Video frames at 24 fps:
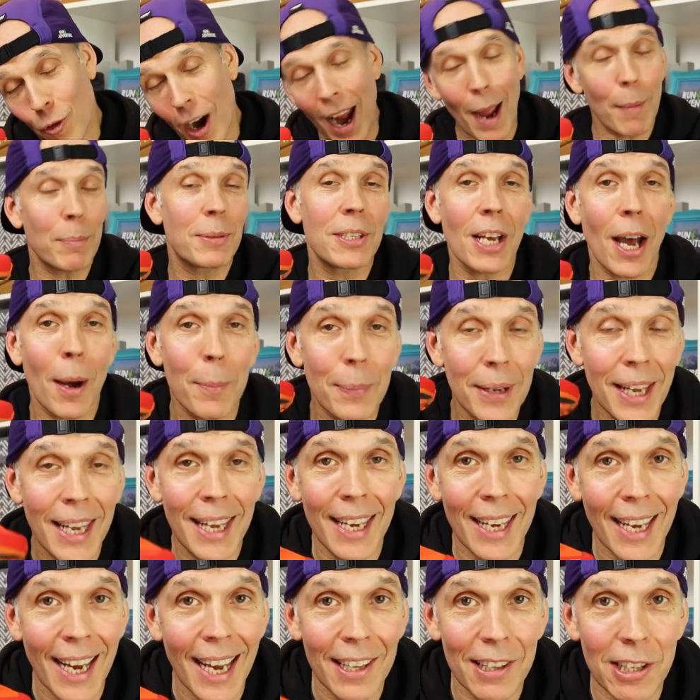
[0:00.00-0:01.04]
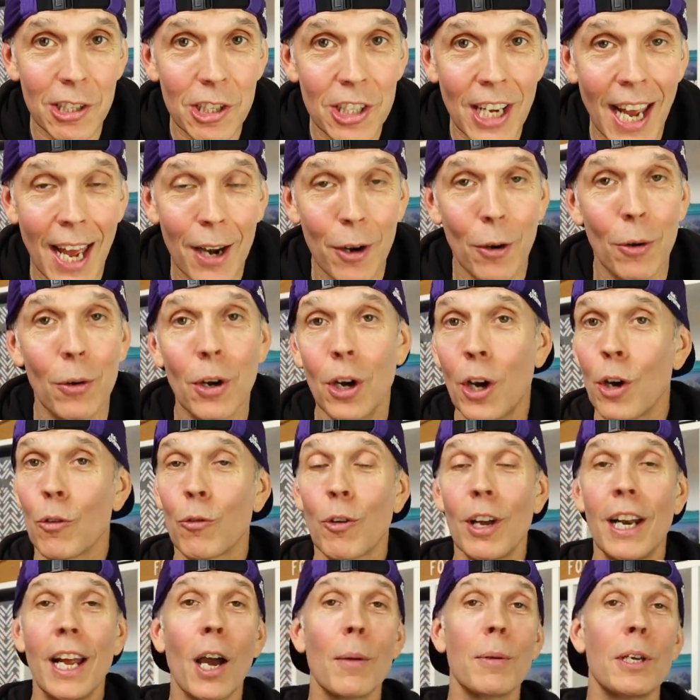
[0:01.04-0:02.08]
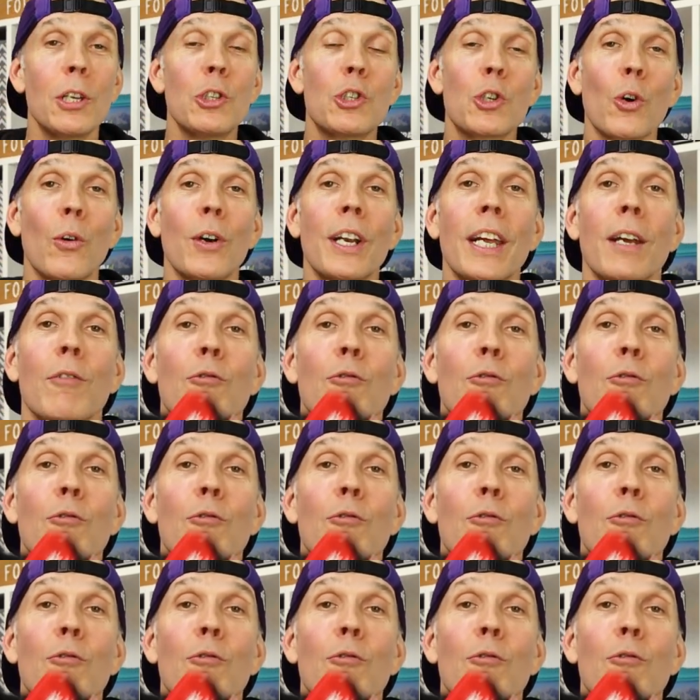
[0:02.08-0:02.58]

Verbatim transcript: wrapped up here at the channel. Really hope you enjoyed